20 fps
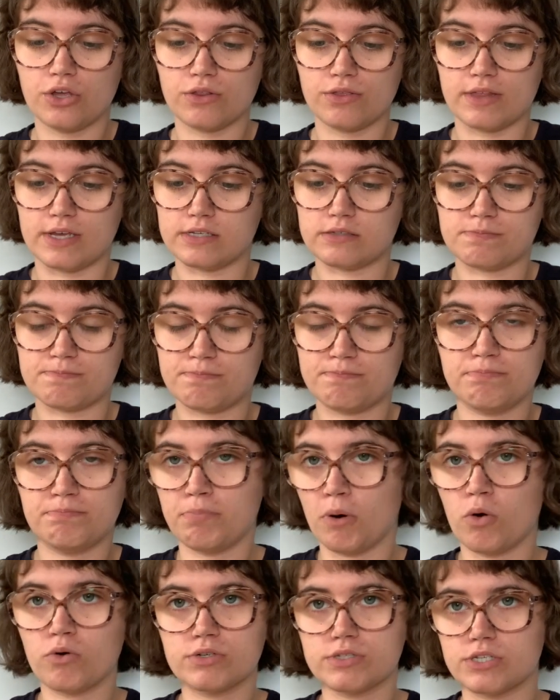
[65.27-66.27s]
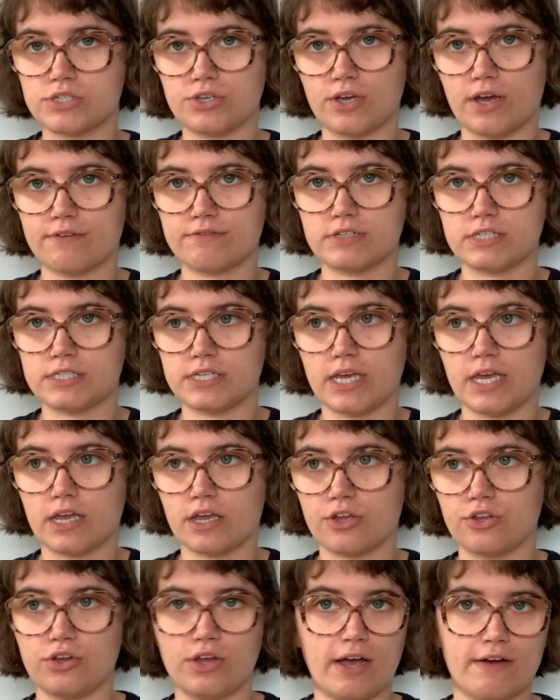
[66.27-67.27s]
there's boxes you have to
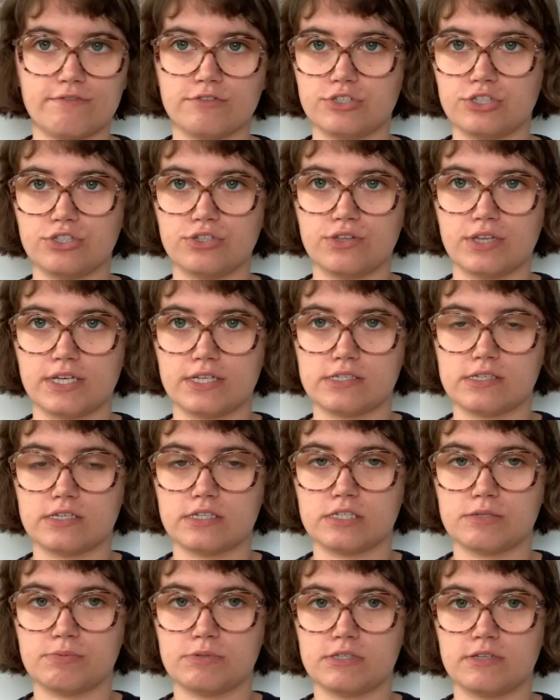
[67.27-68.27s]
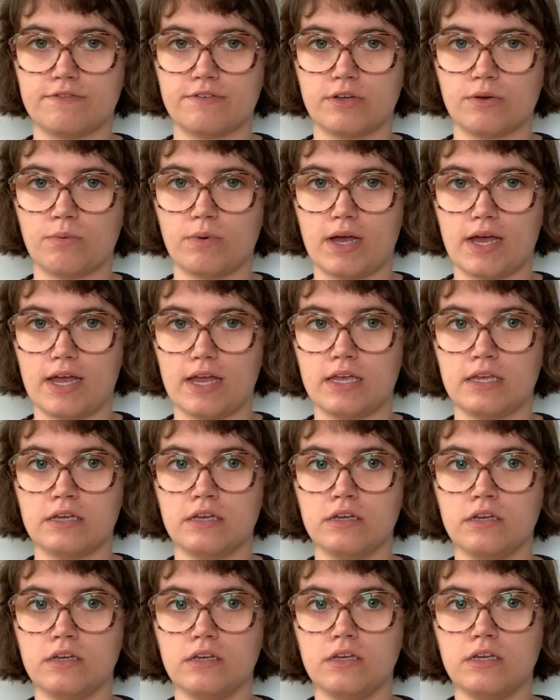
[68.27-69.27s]
tick and you have to do things in a specific way.
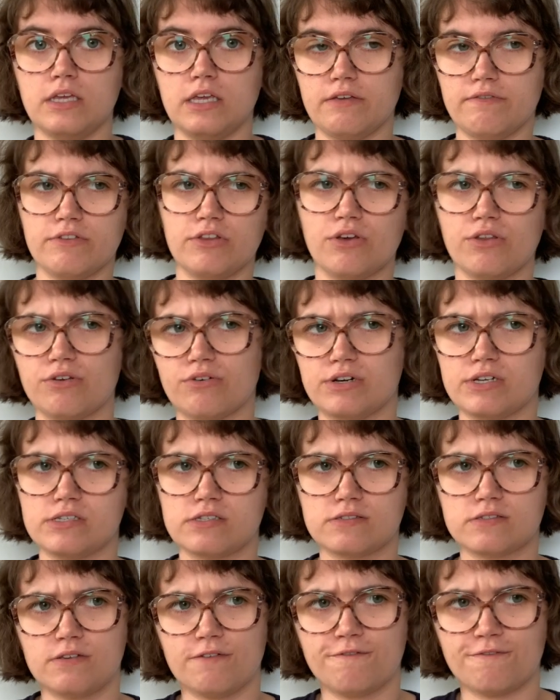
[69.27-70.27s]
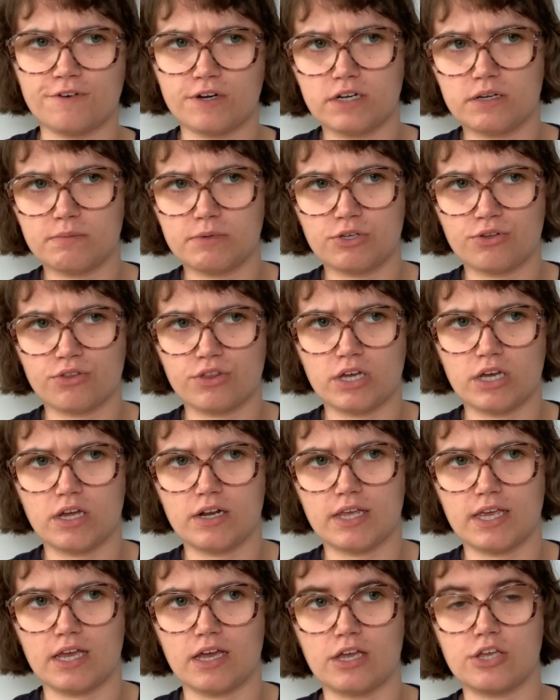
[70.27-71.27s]
Even though there is freedom in your third
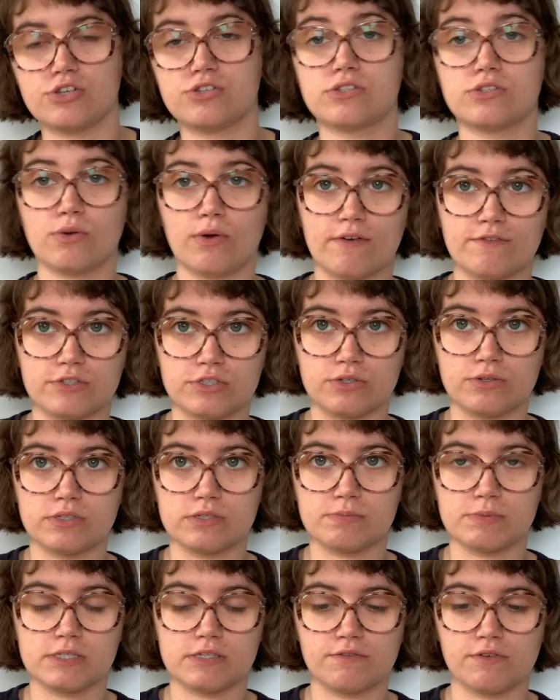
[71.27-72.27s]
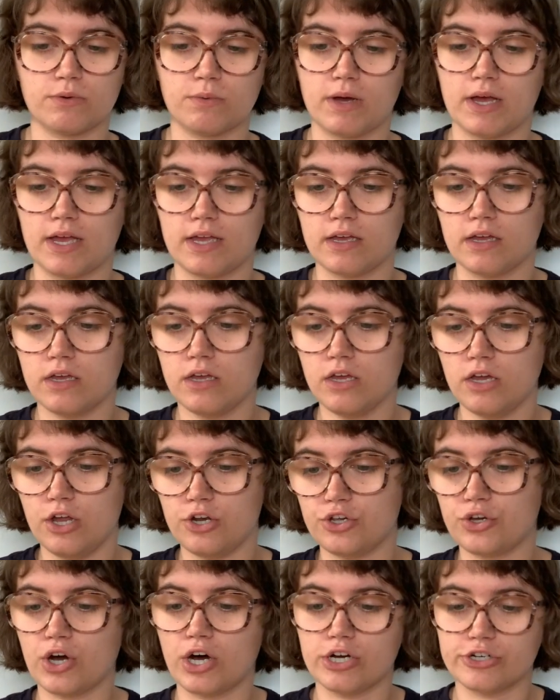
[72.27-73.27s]
year, you still have to do it a specific way.
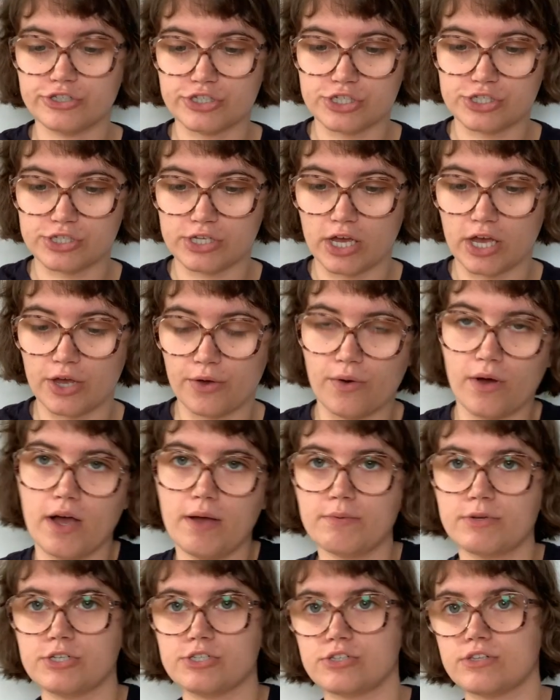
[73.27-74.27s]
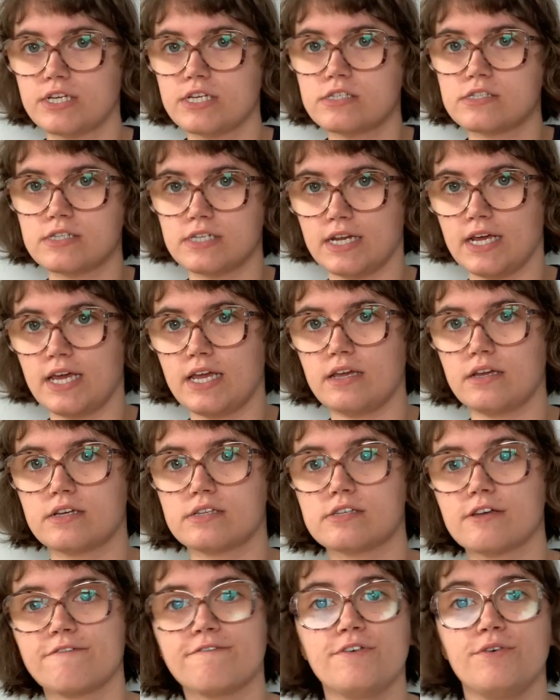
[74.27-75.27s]
And you can't just go, I'm gonna do this today
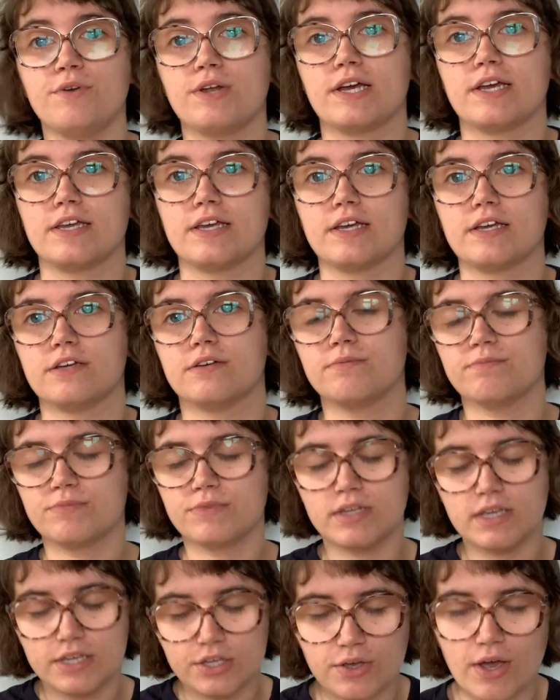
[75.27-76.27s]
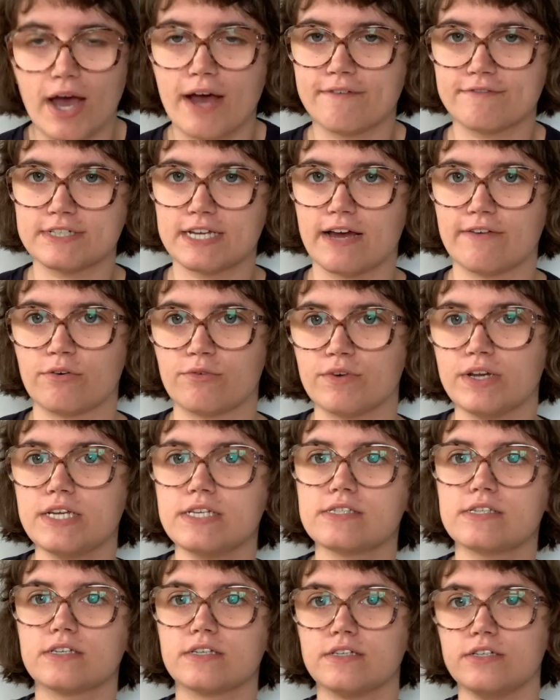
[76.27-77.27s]
because I feel like it. You have to have a
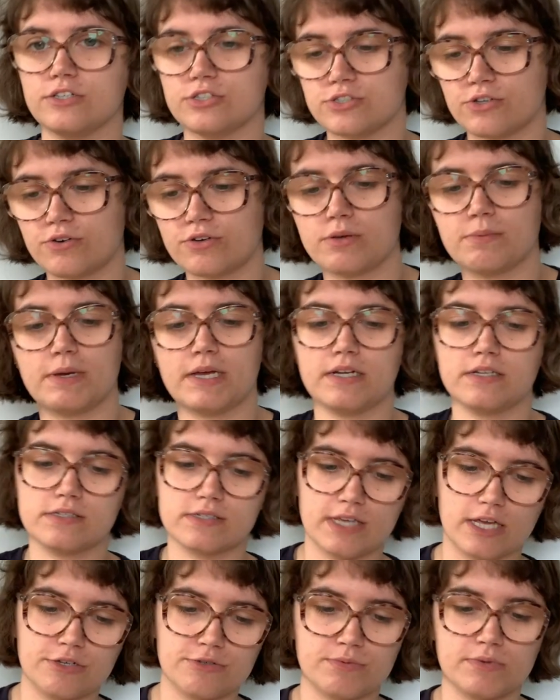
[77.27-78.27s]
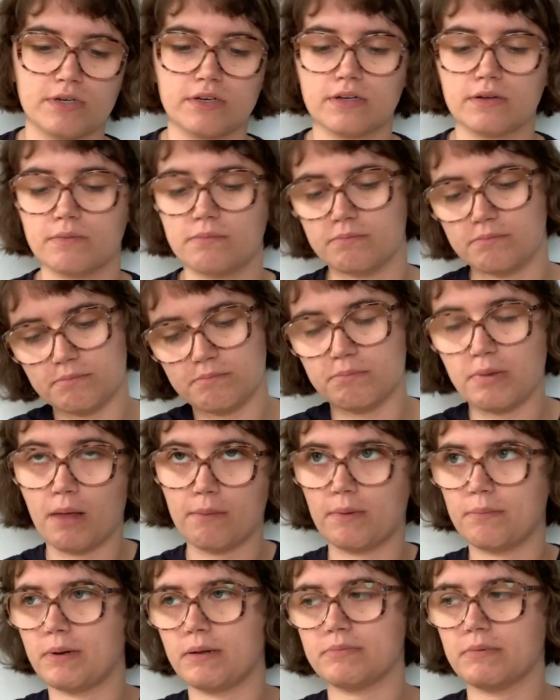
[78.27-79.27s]
reason and document, sketchbook, blah,
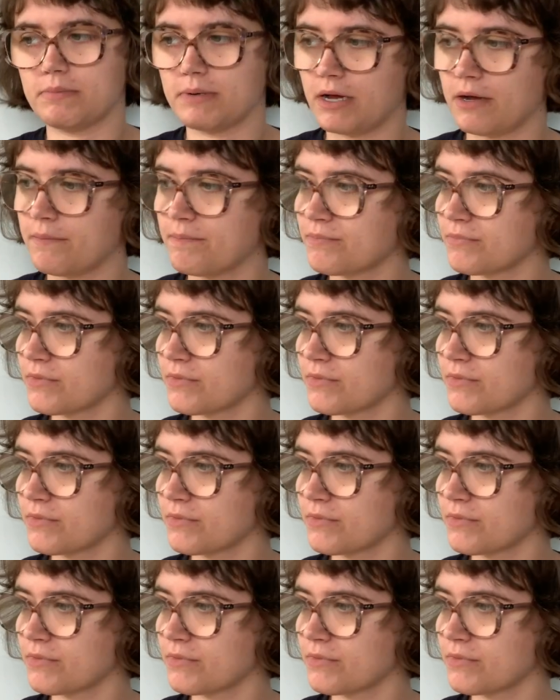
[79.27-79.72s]
blah, blah, blah, blah.